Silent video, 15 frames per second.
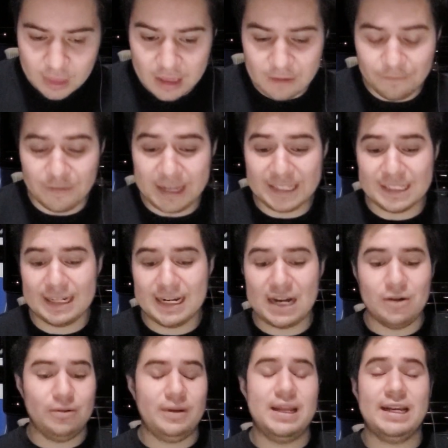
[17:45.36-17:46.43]
vent it
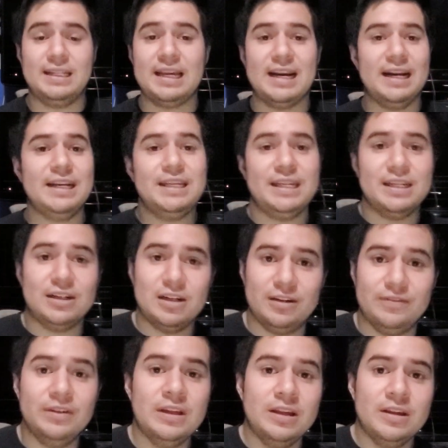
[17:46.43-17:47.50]
out. Like that idea
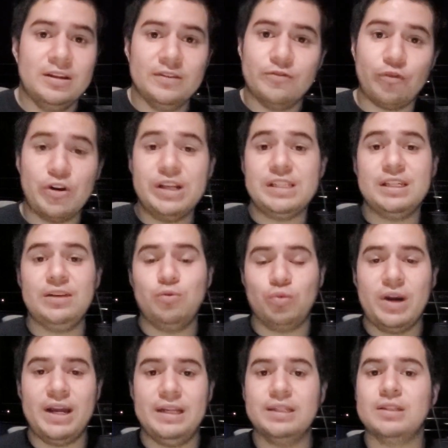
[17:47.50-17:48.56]
of freezing
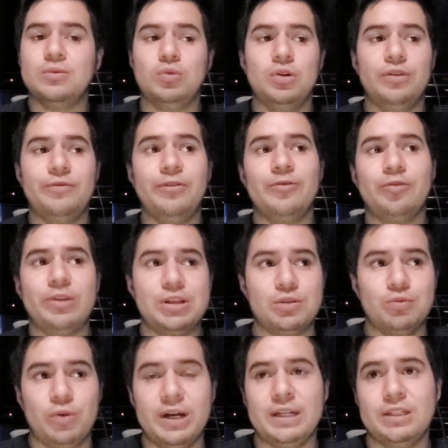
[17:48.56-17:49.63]
rents. Well, if you
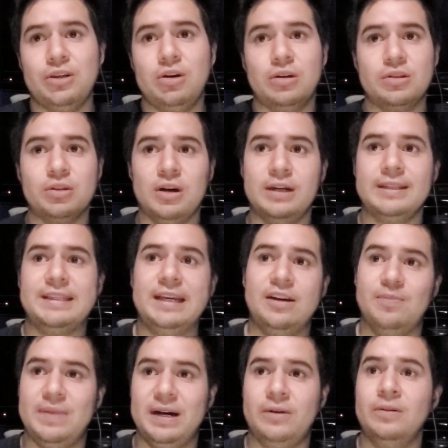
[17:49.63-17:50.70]
freeze rents, you also got to think
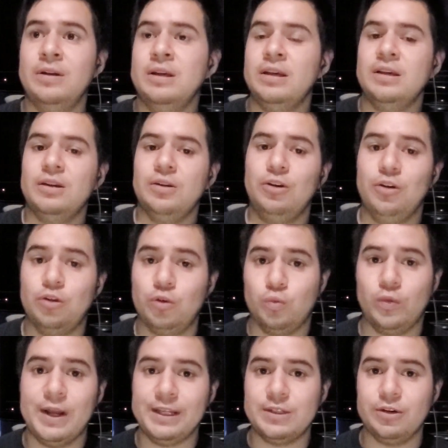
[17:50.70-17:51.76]
about, you know, the
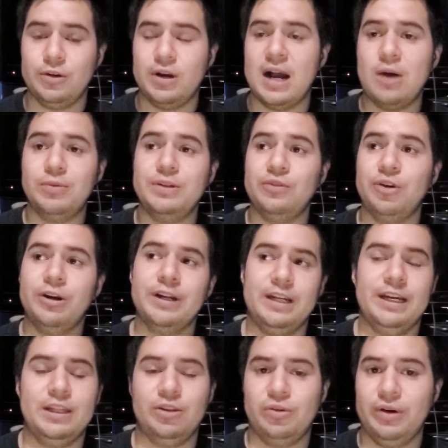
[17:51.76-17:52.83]
renter, how they're going to
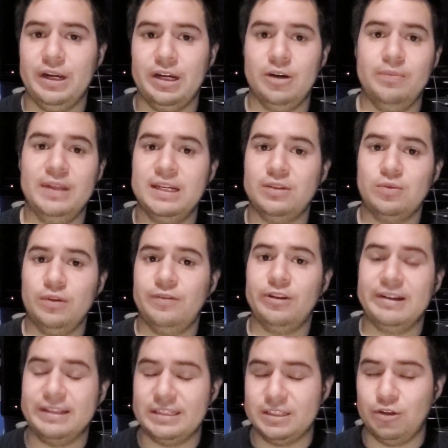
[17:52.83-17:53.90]
get their income. That's if
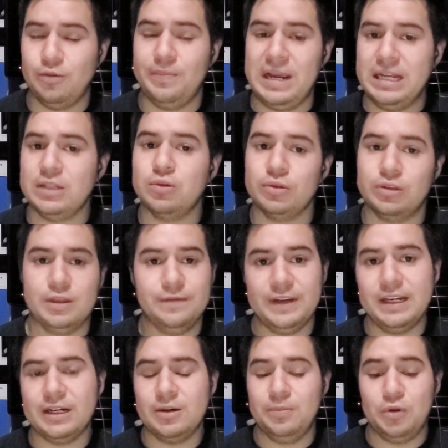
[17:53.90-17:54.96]
that's their main source of
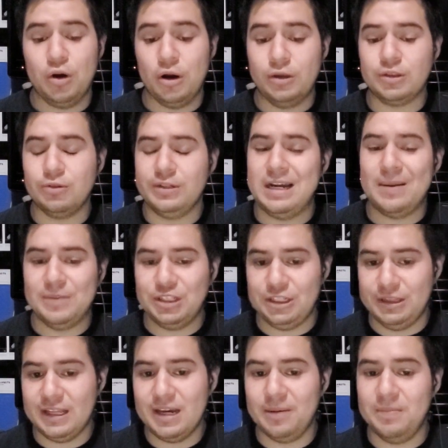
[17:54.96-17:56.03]
income, you're also
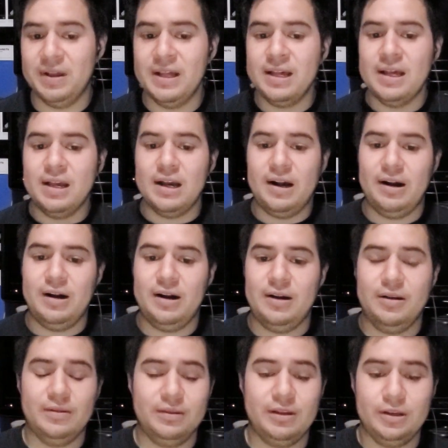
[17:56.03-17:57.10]
damaging them.
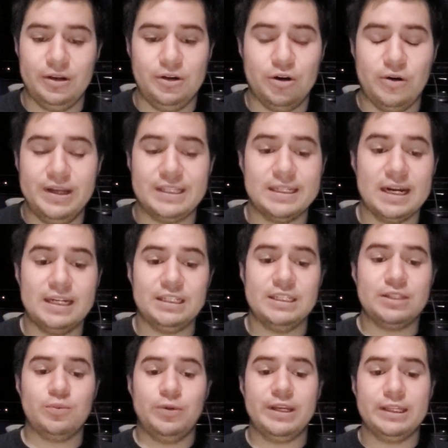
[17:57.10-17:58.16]
You know, it's not
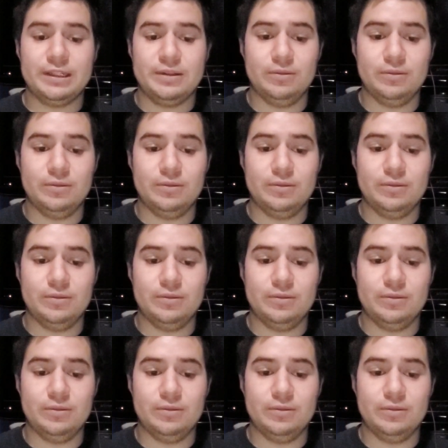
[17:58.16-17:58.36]
just we